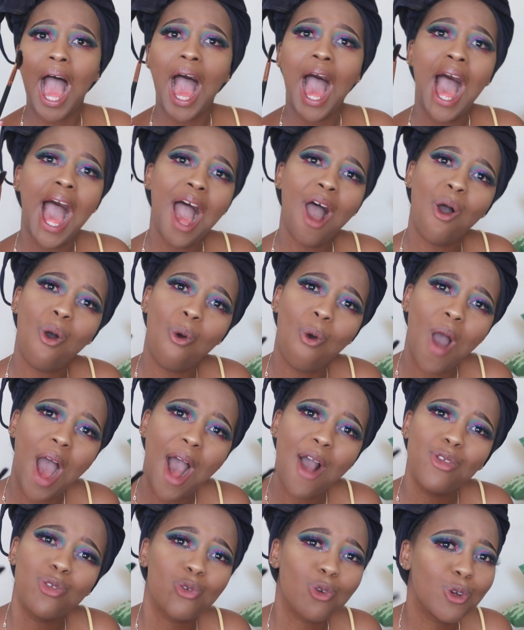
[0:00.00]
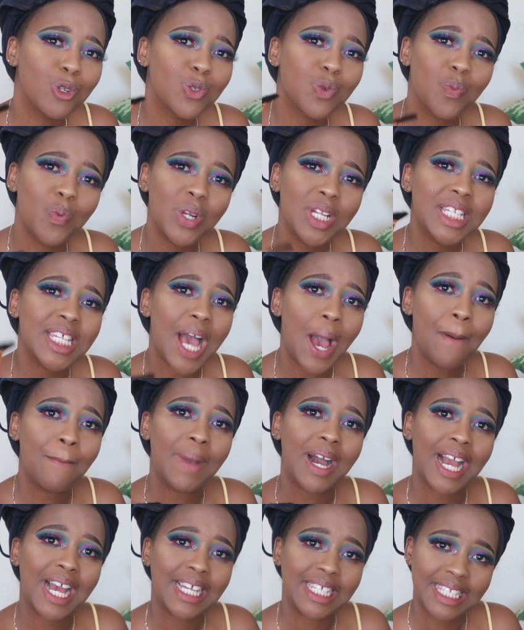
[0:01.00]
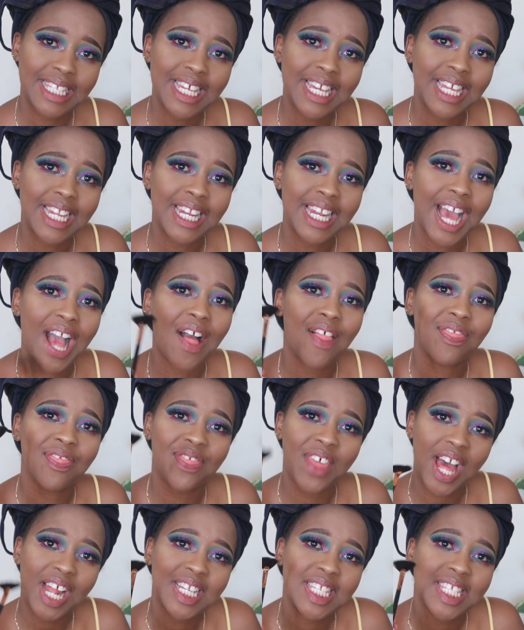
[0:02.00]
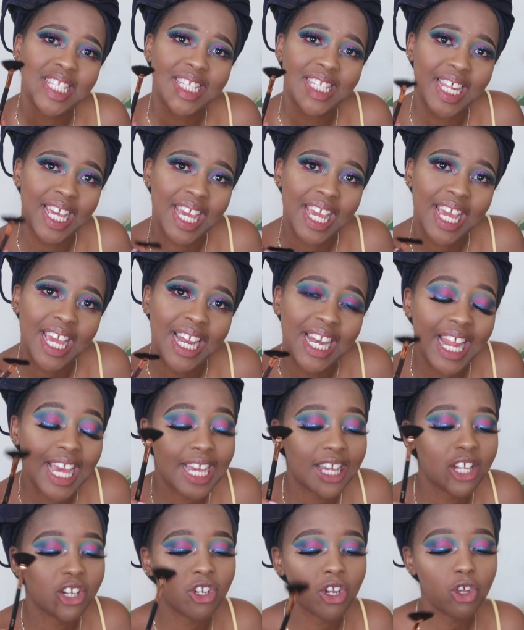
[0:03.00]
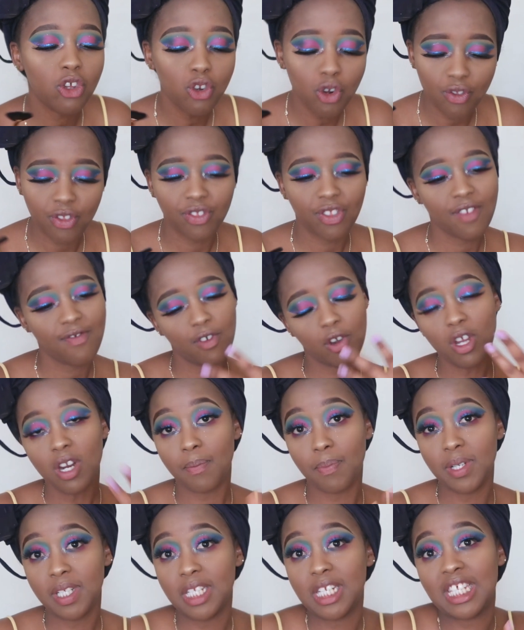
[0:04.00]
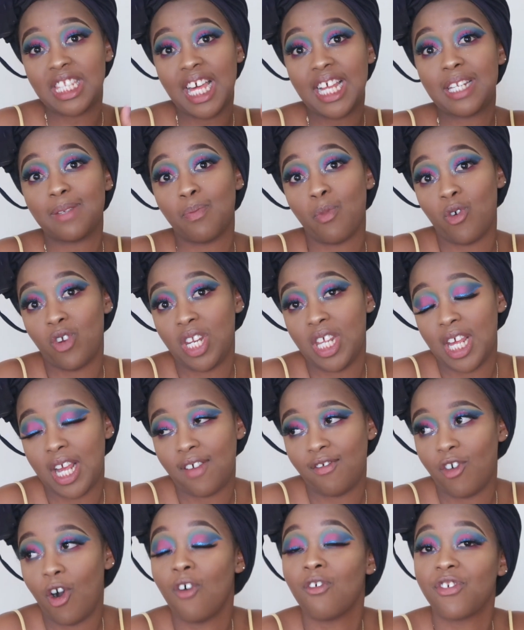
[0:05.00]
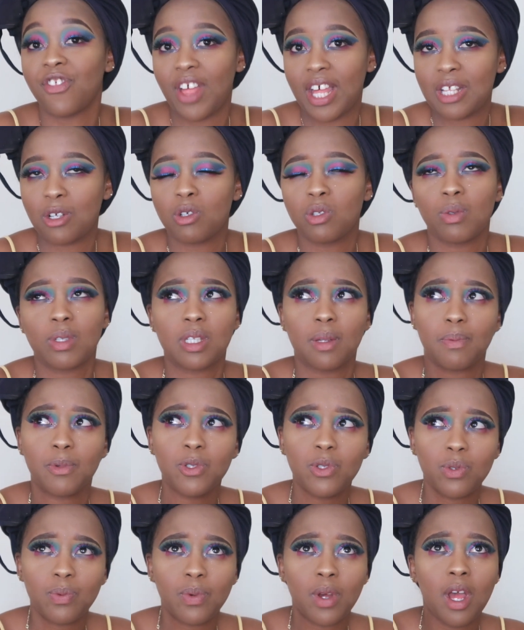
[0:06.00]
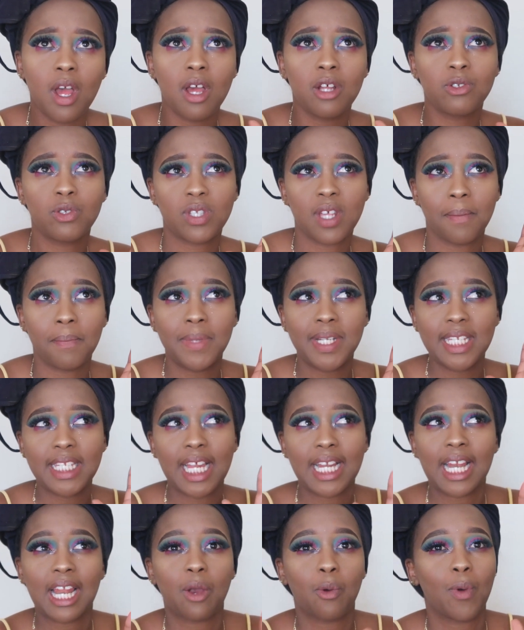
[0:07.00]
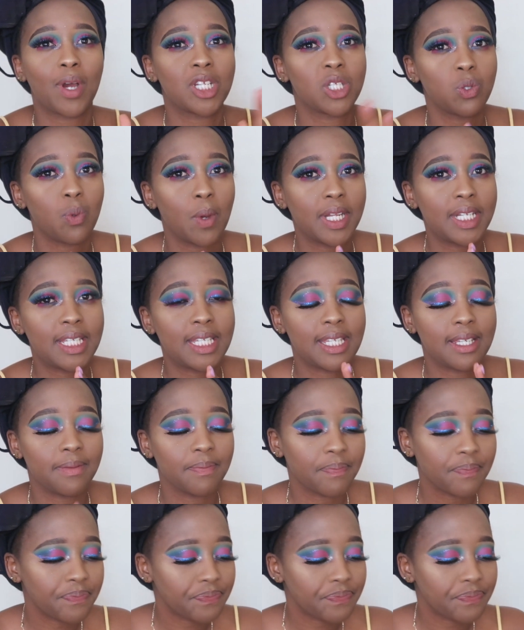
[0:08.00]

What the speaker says: How are you going to print a magazine that day? Like, you know, if you're going to print it that morning of that, because I was supposed to submit it at like 1:20